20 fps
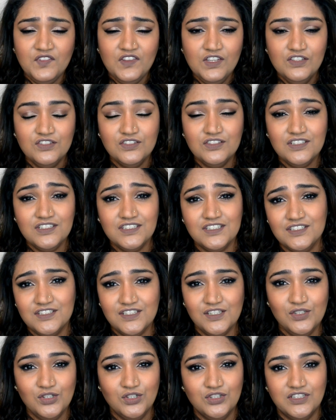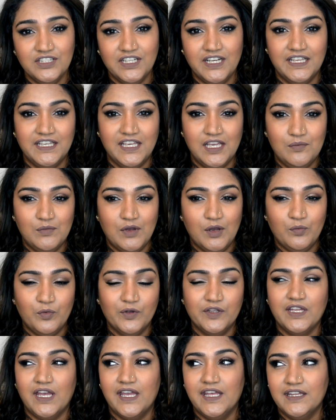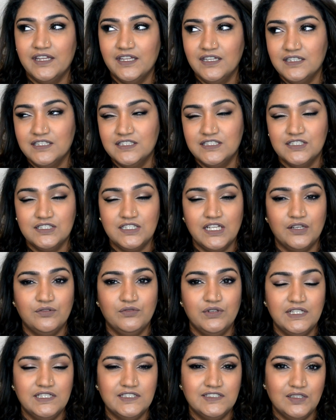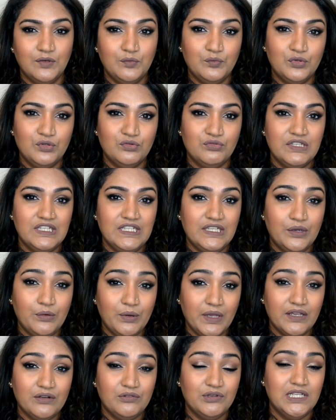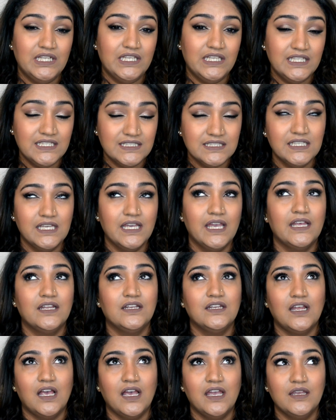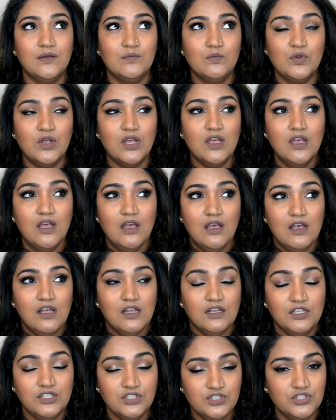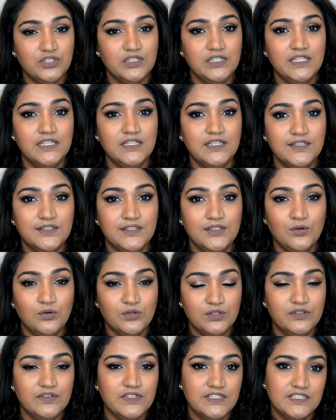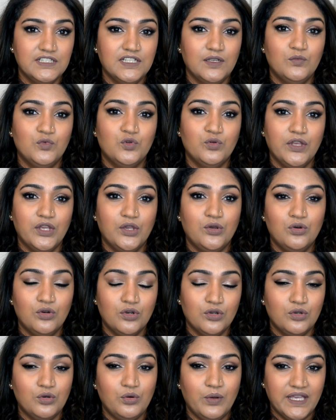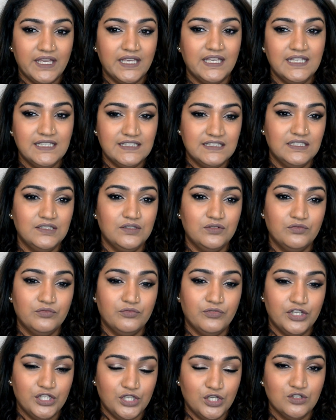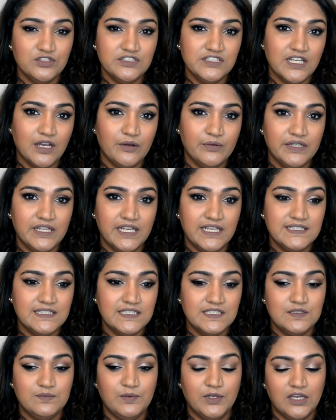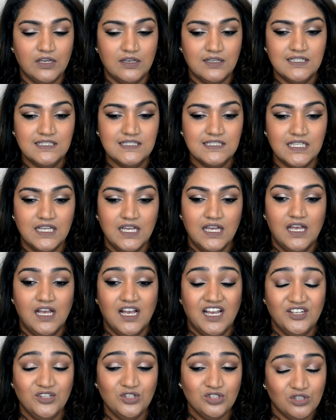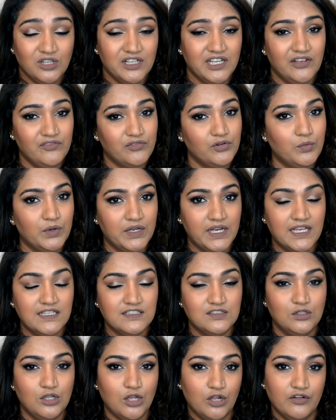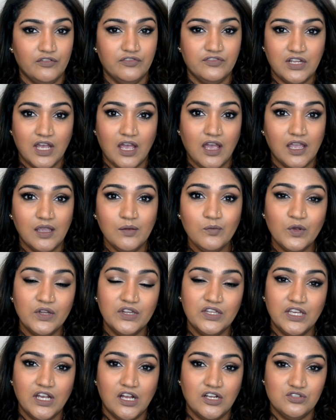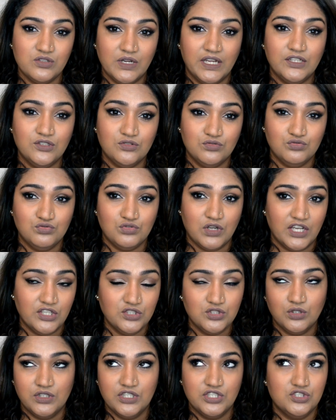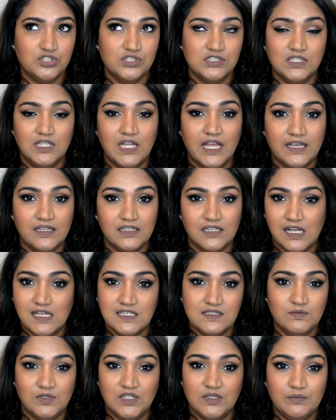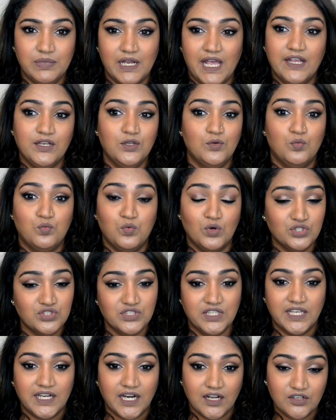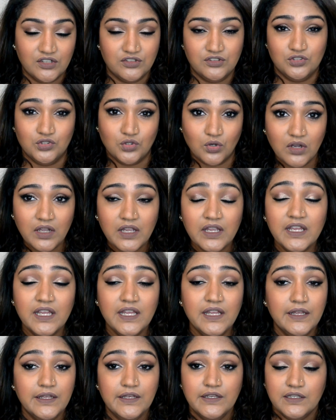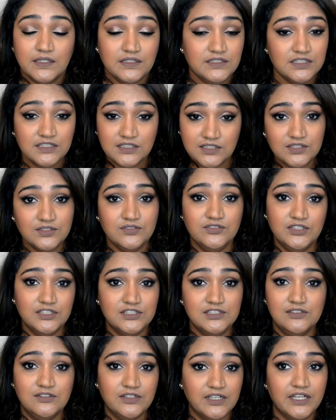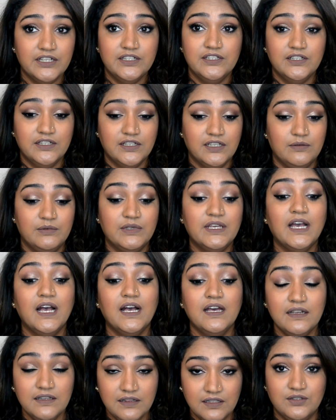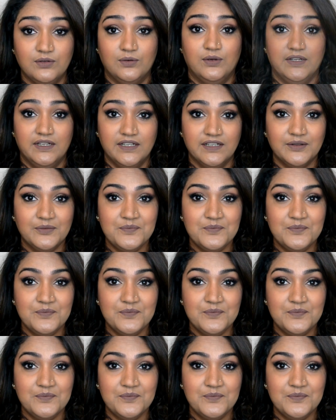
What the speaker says: So this is the look that I came up with. I think this is like really simple, really quick, really easy, and I'm literally the only reason I'm doing quick, easy videos nowadays is because I know not everyone has a lot of time when they are trying to rush, or it's just like a last minute plan, you want to get out of the door. Just do this look and you're gonna be out of the door.